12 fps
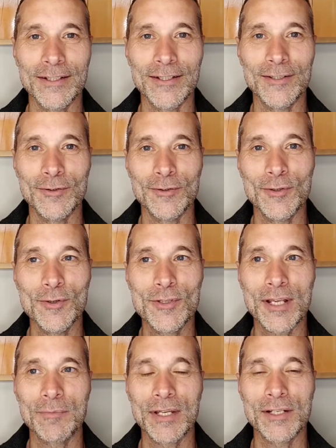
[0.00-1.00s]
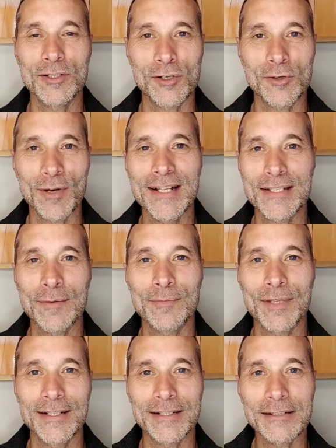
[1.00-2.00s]
you do something to create
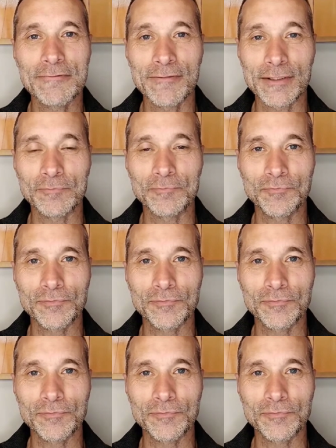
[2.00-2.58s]
something different.